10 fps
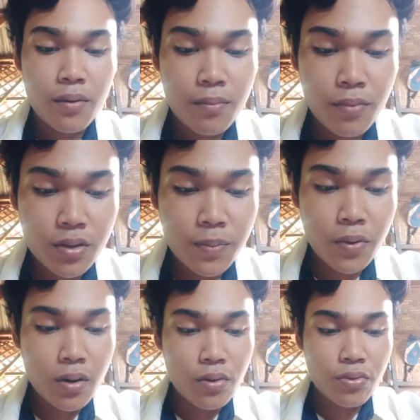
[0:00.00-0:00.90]

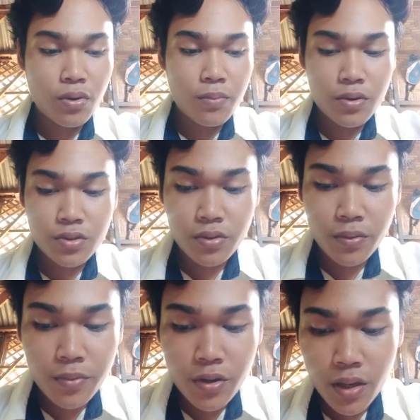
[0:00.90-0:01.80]
multiple authors must
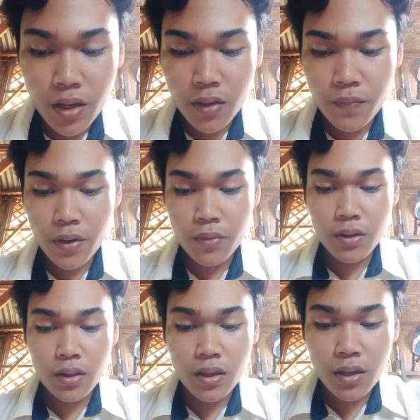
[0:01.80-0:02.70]
communicate
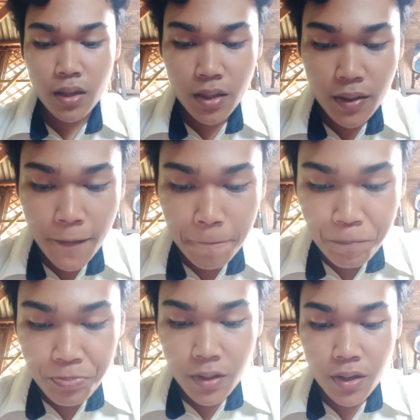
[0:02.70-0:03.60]
frequently
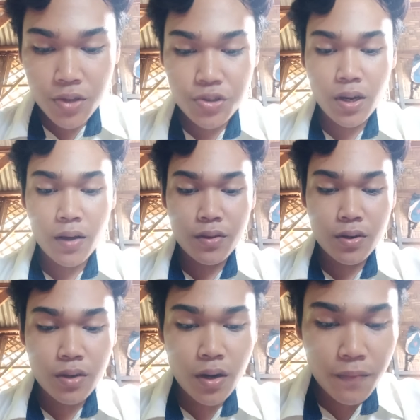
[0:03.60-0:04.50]
each
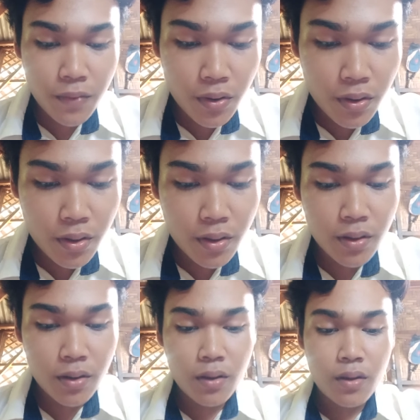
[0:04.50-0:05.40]
other. Therefore,
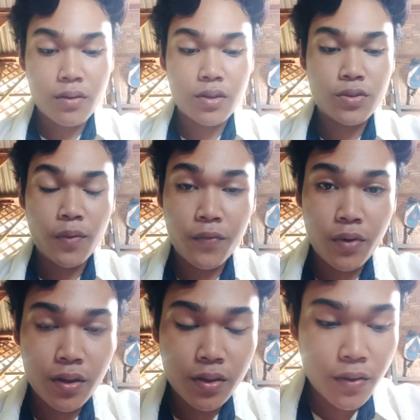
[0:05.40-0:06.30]
the
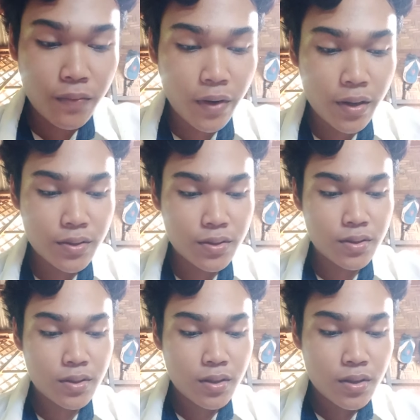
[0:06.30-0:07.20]
software interface
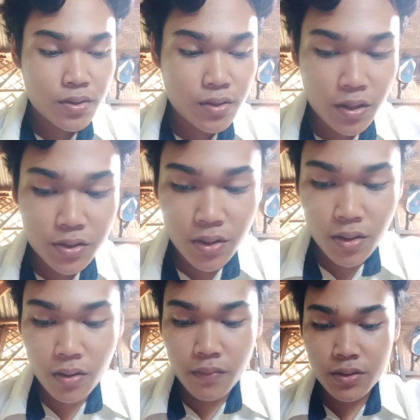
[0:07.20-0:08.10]

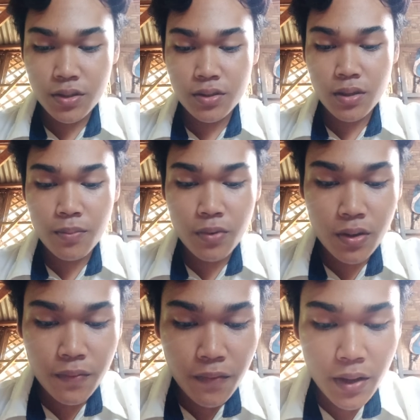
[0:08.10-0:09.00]
structure of a system will
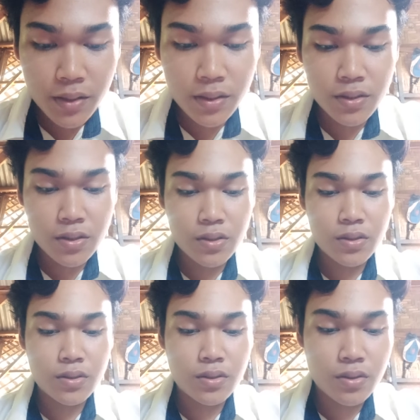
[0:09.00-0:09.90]
reflect the
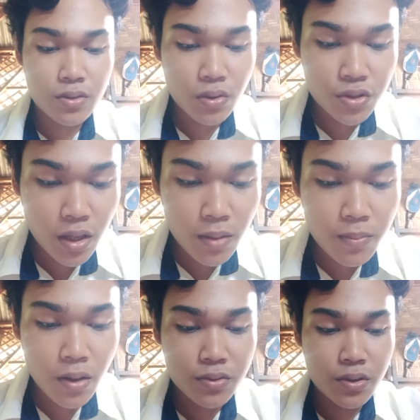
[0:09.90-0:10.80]
social
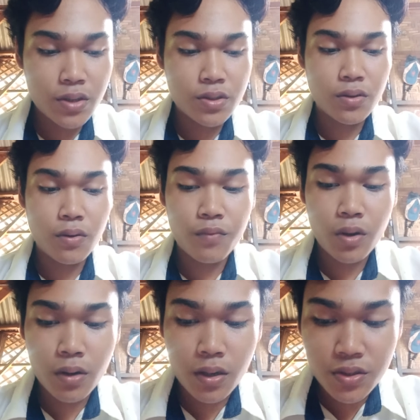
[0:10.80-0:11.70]
boundaries of
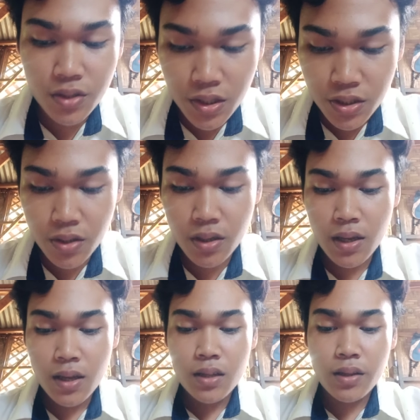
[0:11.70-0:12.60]
the organization
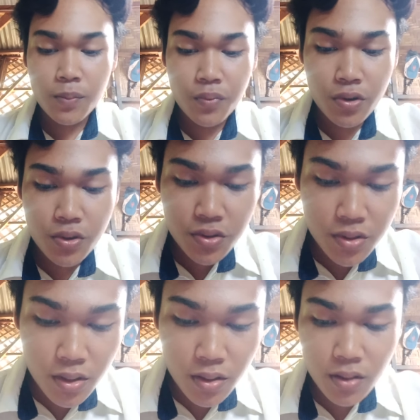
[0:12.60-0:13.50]
that produced
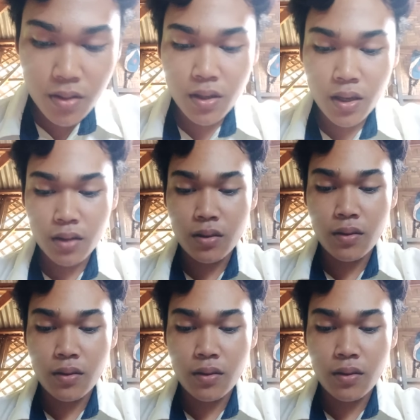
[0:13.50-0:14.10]
it.